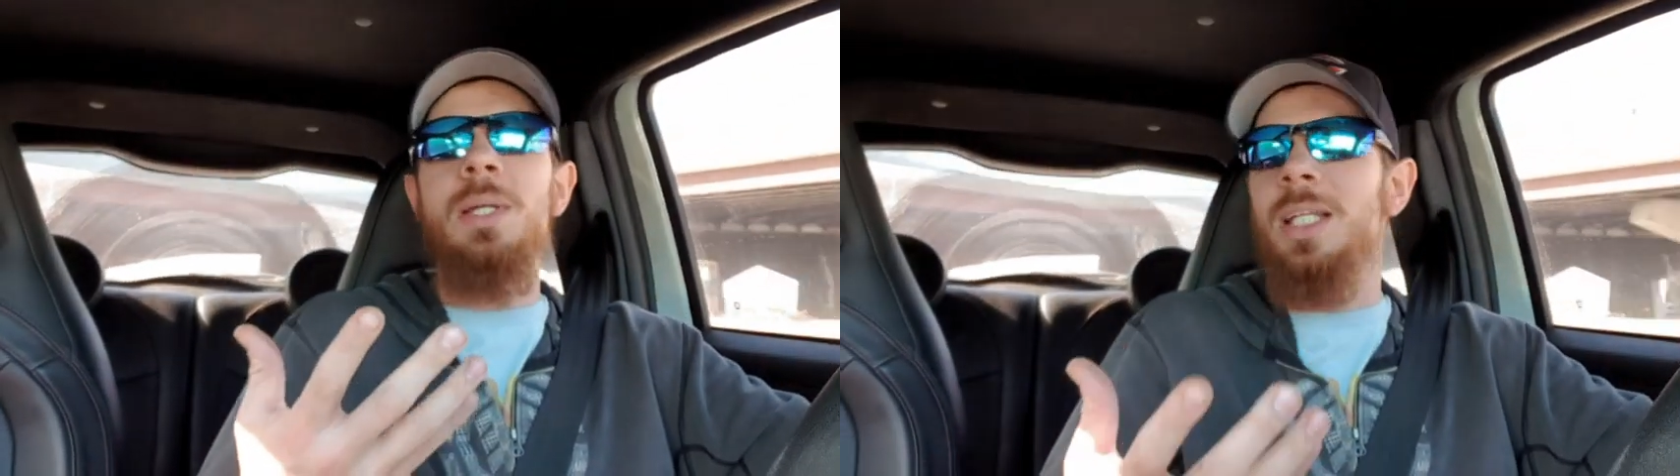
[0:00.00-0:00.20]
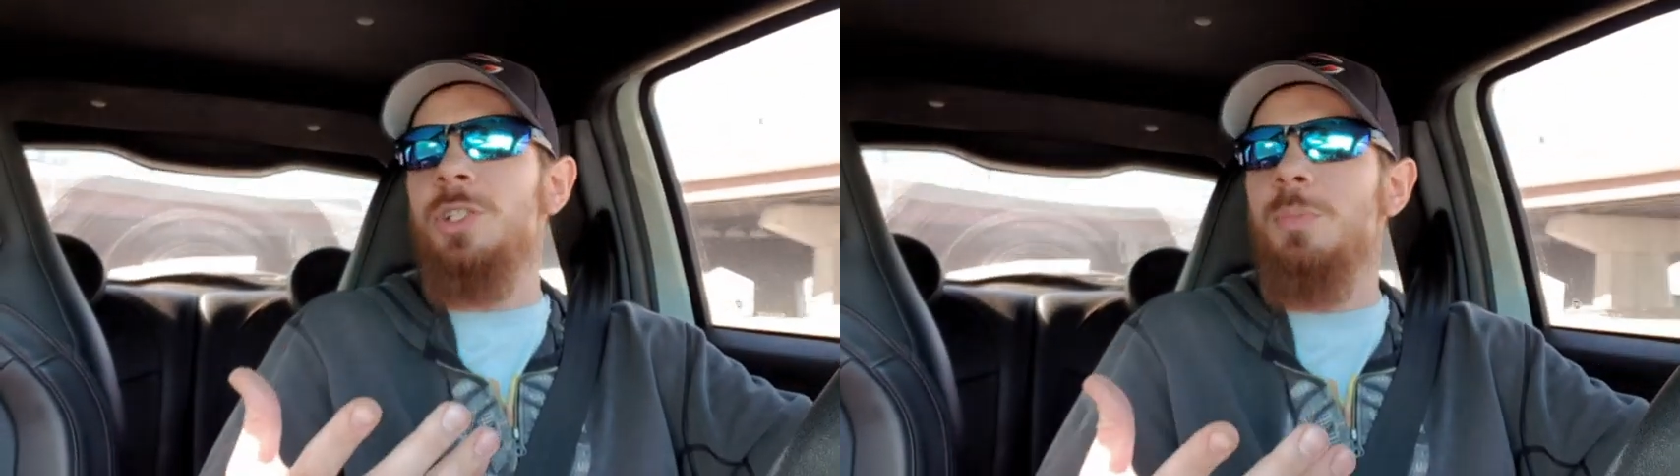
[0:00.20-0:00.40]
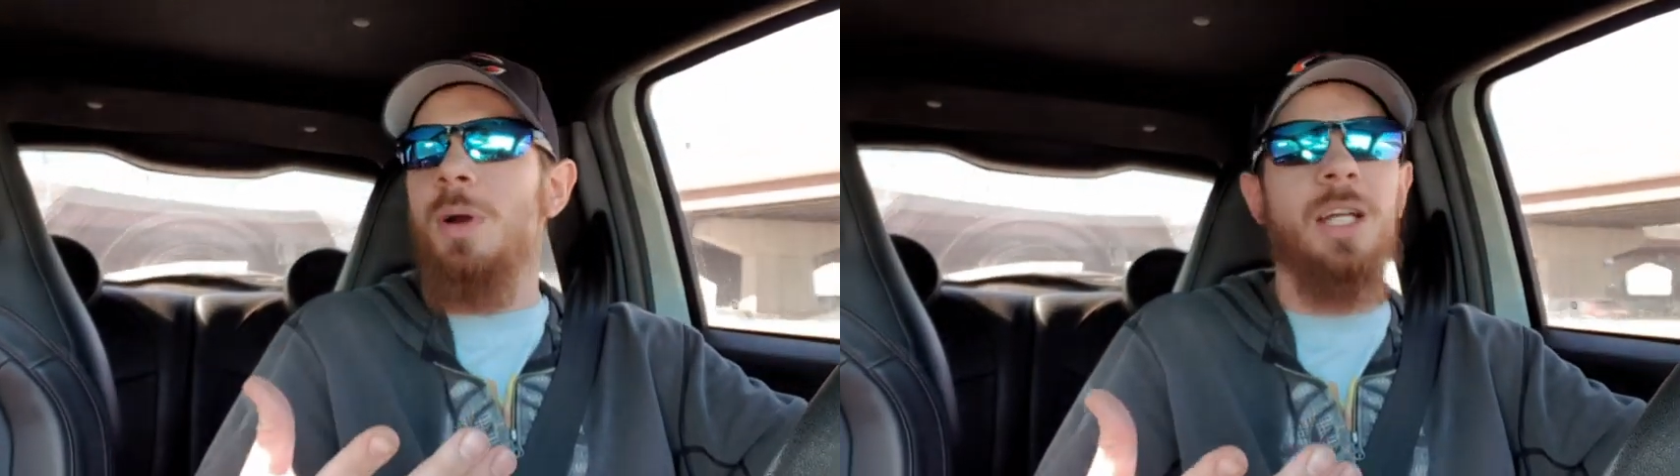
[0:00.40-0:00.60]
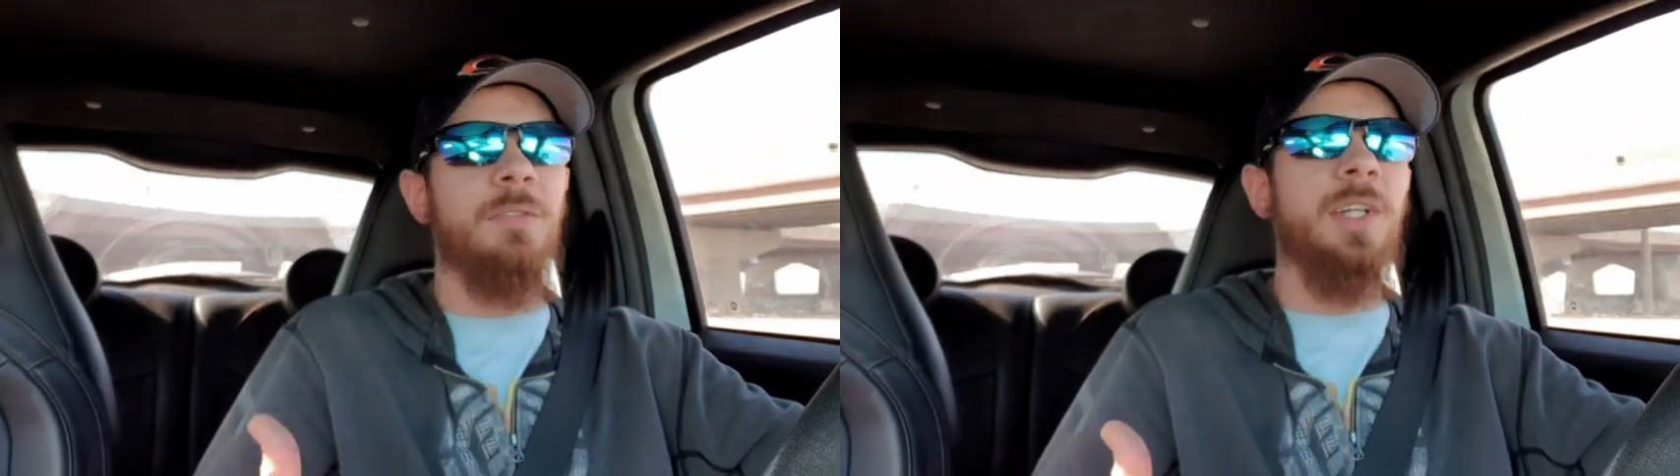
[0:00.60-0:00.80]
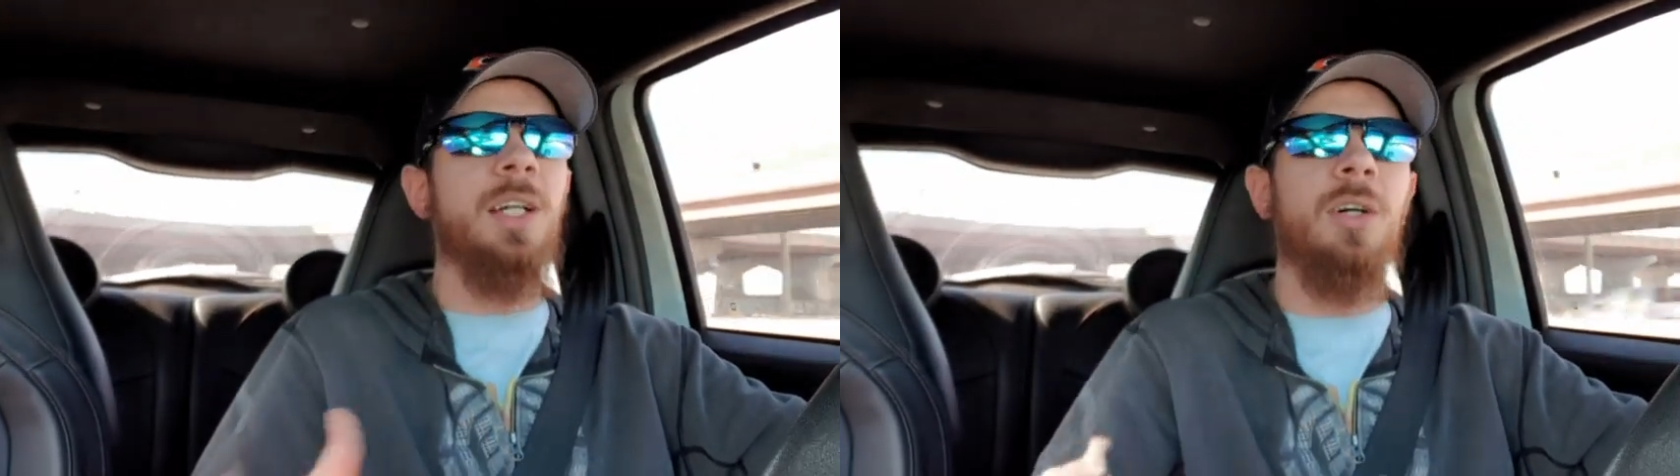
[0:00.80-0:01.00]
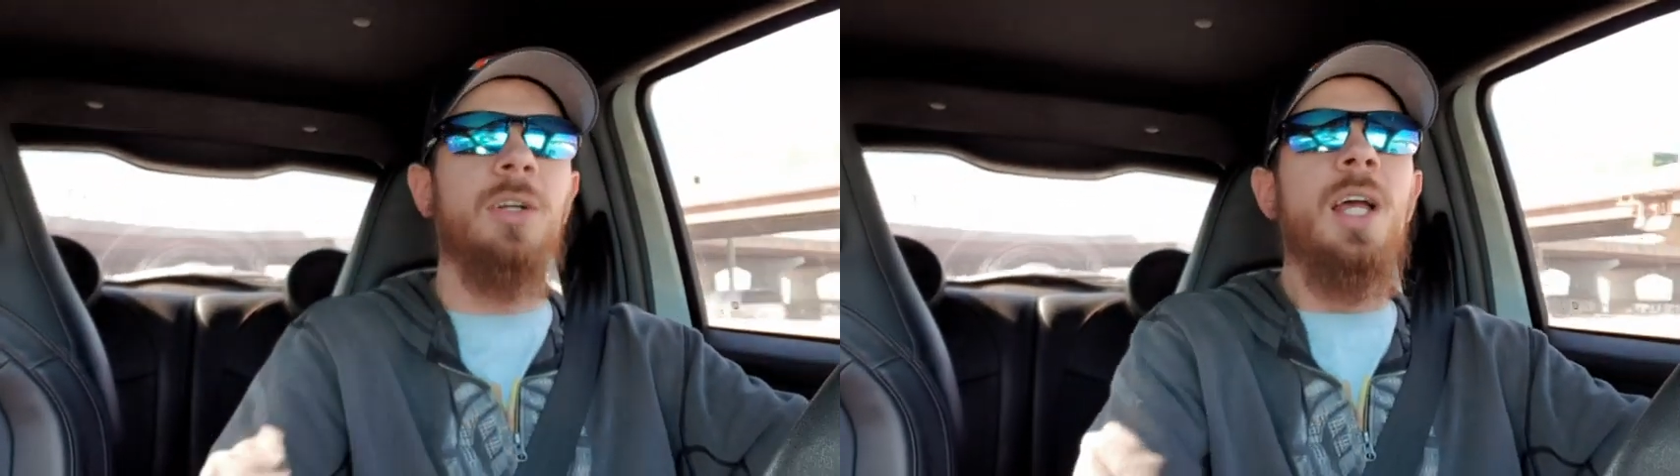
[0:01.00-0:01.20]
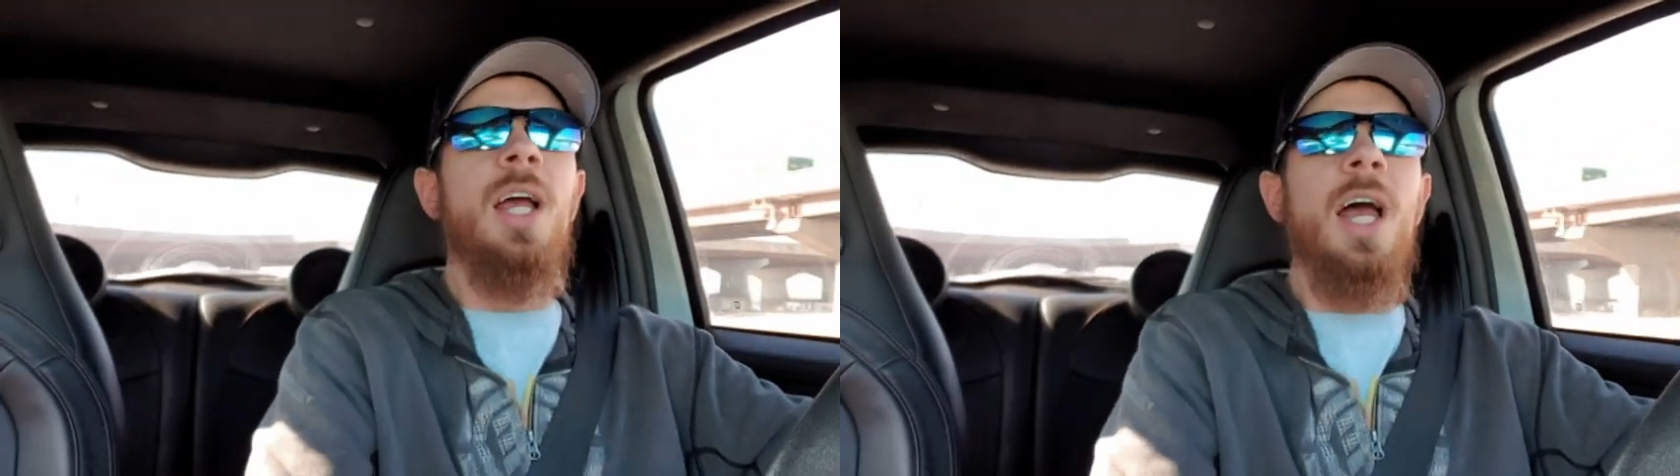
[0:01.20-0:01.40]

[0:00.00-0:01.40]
became a niche market vehicle.